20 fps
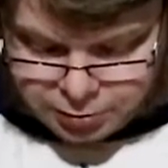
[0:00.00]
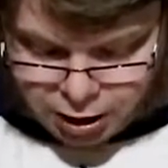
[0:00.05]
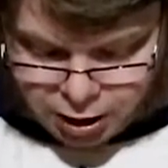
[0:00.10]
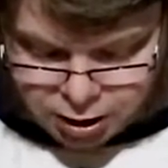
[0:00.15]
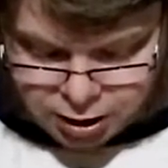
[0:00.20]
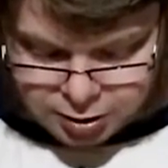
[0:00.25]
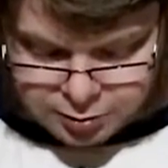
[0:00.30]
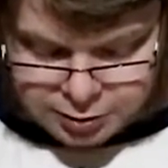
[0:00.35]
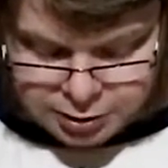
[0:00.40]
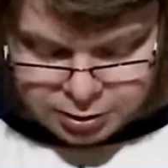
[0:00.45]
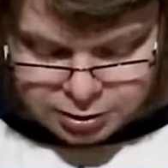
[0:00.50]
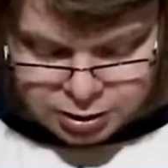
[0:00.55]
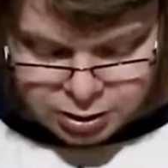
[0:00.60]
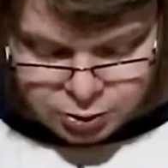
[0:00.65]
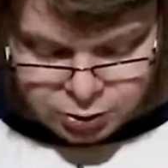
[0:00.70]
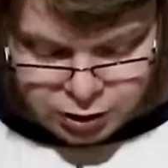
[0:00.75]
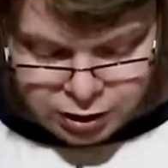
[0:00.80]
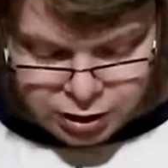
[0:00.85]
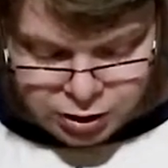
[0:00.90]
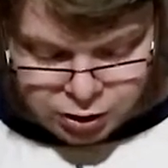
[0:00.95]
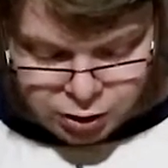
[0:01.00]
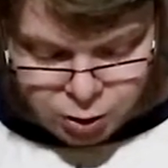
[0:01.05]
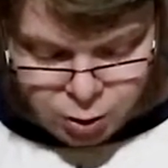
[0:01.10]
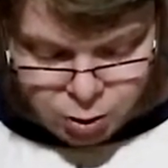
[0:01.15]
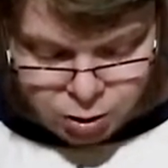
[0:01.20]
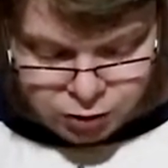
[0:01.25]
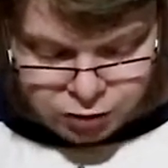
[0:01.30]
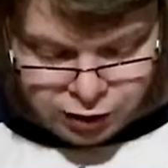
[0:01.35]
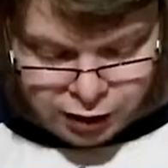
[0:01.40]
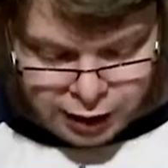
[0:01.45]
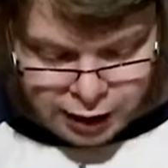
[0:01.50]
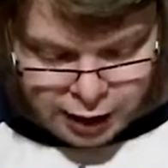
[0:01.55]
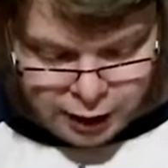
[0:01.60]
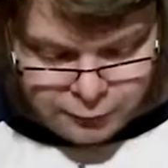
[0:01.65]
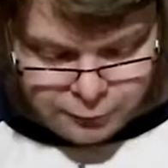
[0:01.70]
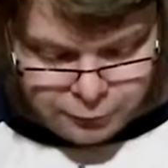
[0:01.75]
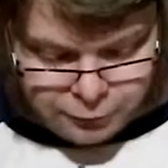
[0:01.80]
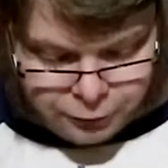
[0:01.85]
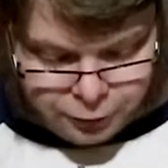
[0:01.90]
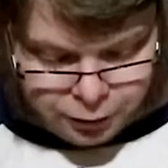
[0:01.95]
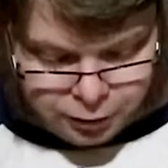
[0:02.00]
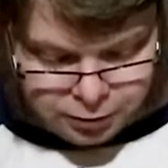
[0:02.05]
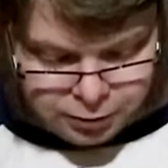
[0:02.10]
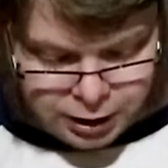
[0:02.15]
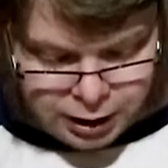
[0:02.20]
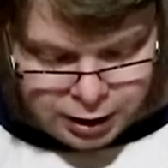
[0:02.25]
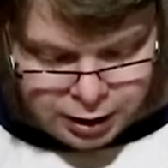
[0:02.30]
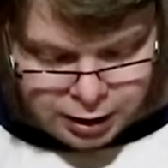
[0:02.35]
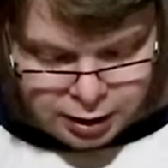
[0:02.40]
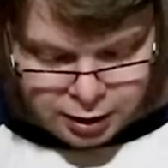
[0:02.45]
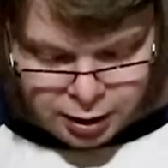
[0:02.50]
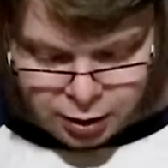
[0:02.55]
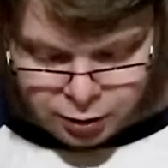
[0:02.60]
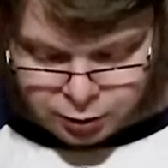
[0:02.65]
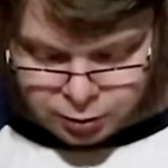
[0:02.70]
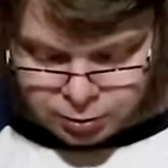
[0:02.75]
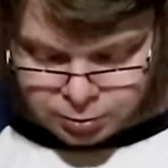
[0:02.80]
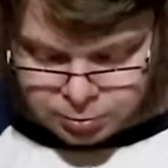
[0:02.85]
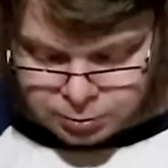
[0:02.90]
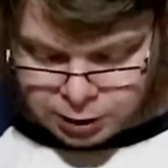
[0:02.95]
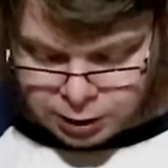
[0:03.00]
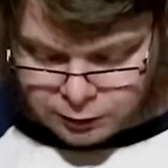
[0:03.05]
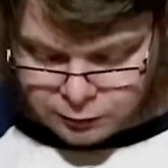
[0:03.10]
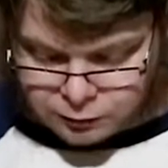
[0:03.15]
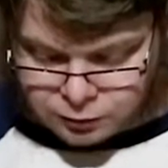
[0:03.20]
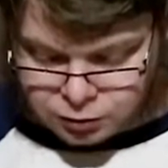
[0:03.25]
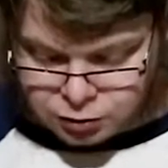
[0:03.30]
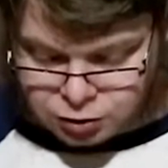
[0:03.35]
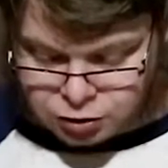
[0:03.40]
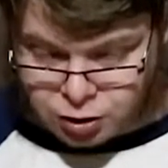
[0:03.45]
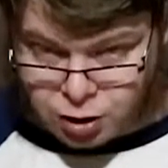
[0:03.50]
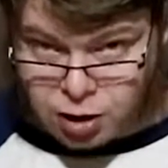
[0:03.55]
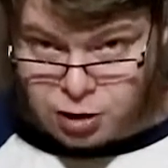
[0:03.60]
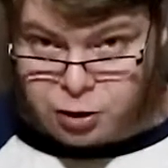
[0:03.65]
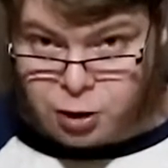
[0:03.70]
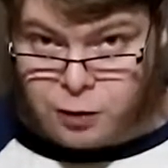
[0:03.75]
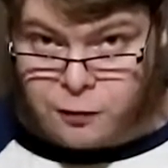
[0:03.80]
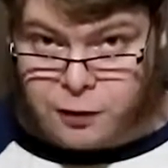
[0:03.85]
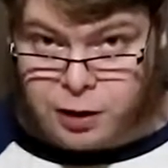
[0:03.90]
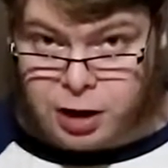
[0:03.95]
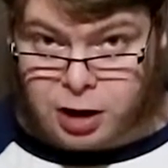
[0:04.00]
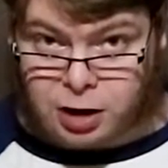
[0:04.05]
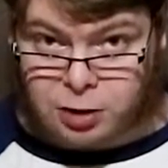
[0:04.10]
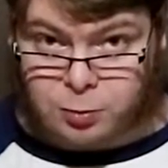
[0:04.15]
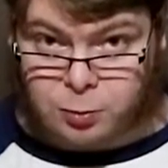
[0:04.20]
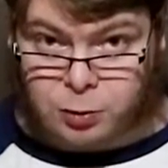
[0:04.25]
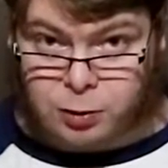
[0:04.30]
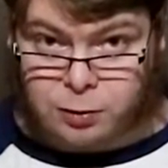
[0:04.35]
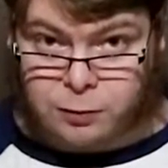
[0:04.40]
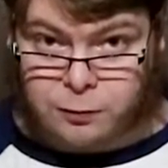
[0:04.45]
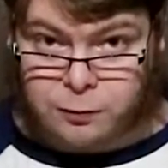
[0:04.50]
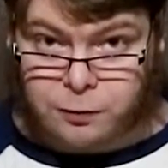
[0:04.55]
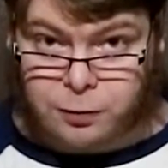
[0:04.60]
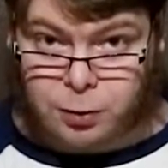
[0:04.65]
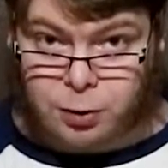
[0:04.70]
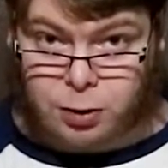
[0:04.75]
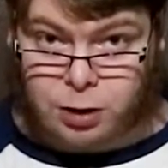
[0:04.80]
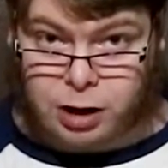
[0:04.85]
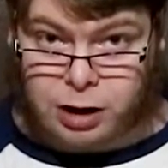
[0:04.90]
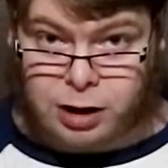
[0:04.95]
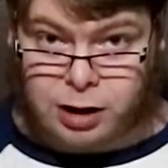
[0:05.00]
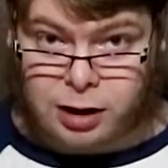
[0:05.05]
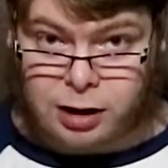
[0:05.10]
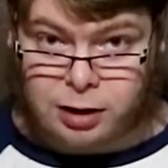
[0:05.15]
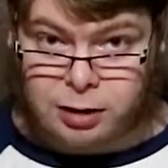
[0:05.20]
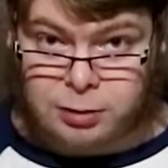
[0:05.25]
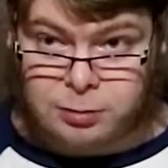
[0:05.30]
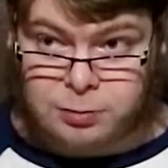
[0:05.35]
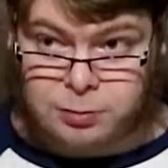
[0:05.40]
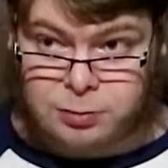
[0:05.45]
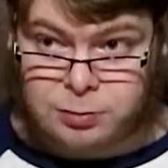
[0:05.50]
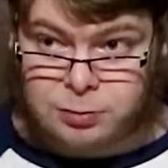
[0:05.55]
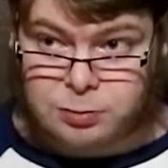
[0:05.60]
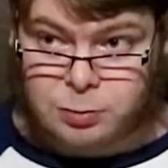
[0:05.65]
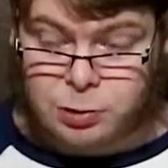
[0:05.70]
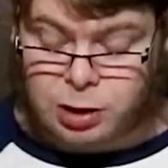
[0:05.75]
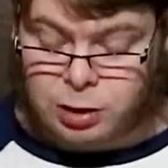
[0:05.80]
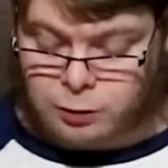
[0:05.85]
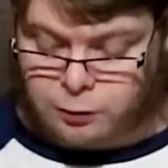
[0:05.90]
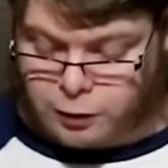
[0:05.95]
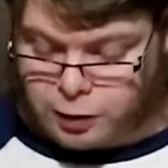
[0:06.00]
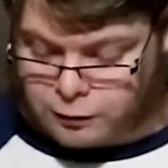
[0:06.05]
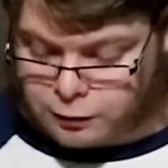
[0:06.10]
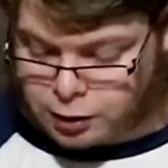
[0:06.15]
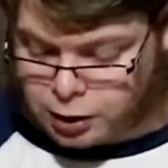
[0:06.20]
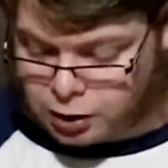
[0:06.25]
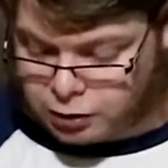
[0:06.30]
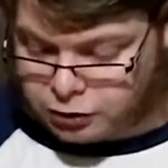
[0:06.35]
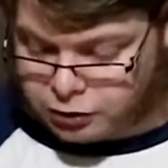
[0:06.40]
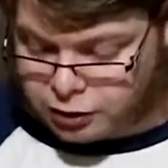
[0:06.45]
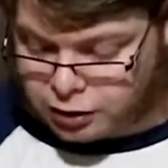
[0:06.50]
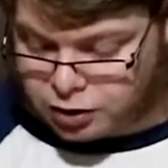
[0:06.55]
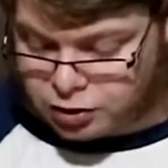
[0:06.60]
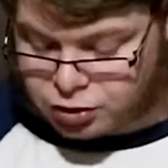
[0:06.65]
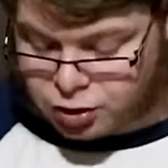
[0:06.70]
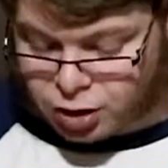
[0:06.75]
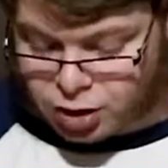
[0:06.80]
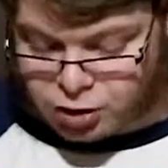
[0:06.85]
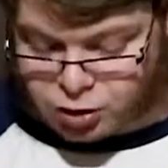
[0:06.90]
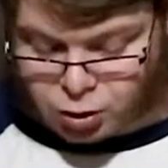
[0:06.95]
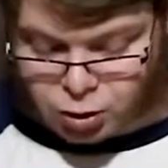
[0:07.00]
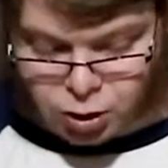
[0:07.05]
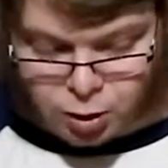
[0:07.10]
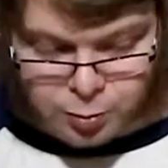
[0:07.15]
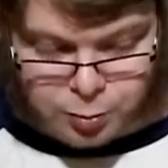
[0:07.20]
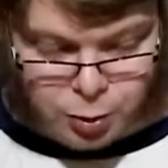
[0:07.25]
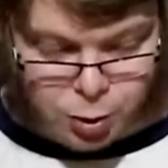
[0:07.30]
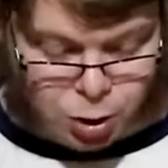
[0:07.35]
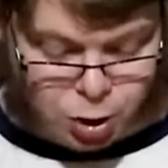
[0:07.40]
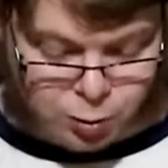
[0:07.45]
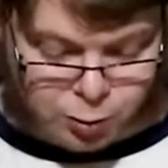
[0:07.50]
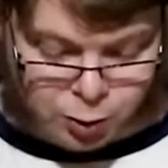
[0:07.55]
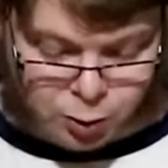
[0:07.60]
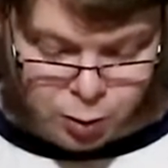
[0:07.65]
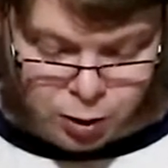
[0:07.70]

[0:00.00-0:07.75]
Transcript: not going to be able to use any of the cords I have for any other kind of charger if I got one for a, well, if I ever got a second charger or a portable